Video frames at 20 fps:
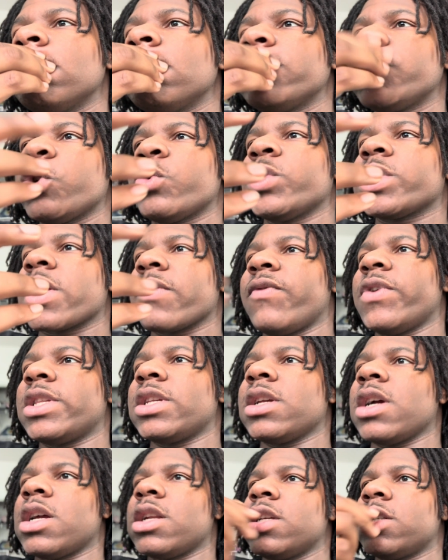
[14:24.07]
So we're risking
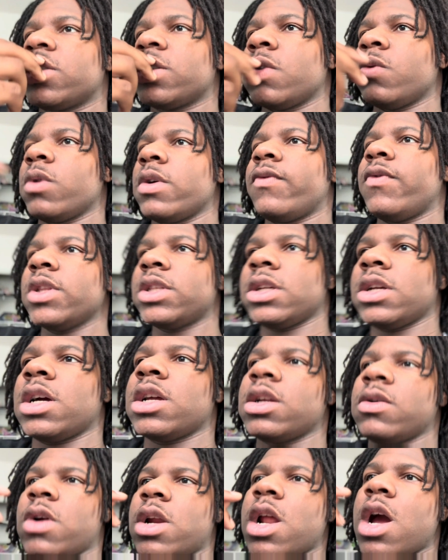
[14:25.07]
1,500. She'll win
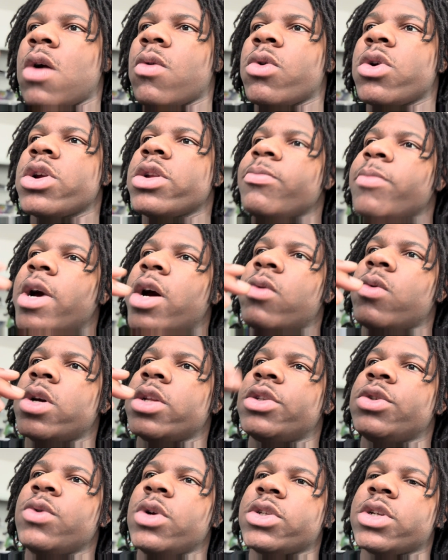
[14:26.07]
1,500. Right now we're in about
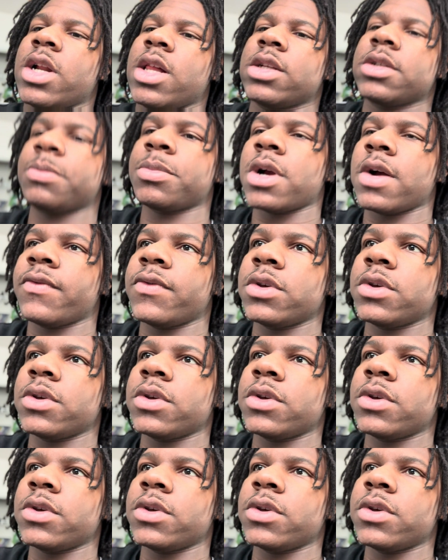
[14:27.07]
what, $200 profit.